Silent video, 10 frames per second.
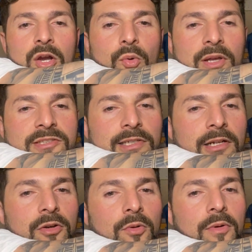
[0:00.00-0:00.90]

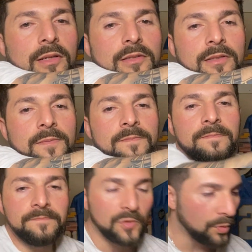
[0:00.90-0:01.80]
Quetzalcoatl.
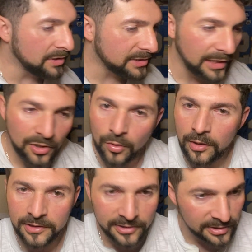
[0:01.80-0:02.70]

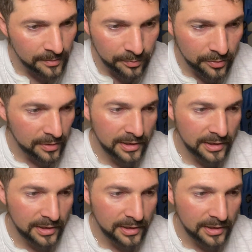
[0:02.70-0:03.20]
Quetzalcoatl is simple.